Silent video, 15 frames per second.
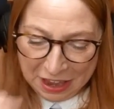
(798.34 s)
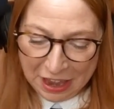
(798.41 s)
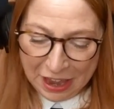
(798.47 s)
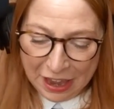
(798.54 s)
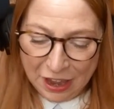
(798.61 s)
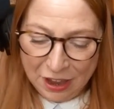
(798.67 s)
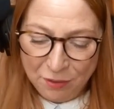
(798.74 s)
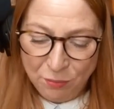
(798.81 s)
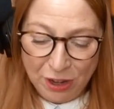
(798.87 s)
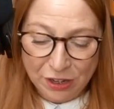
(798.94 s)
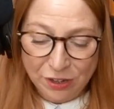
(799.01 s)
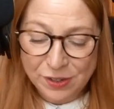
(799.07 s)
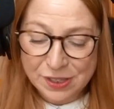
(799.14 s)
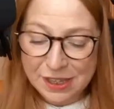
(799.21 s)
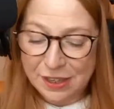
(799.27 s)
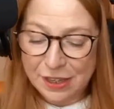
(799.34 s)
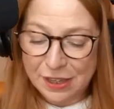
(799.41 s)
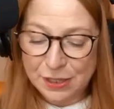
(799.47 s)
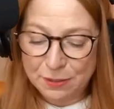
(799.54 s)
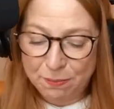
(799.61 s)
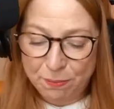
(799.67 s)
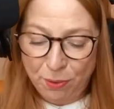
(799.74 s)
Well, you see,
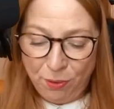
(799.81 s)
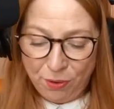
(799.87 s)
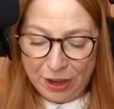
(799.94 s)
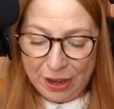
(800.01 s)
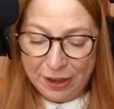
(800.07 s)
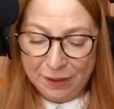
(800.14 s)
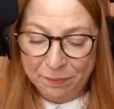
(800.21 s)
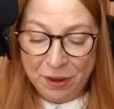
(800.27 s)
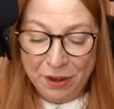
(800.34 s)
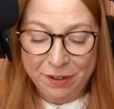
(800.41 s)
there's a boy.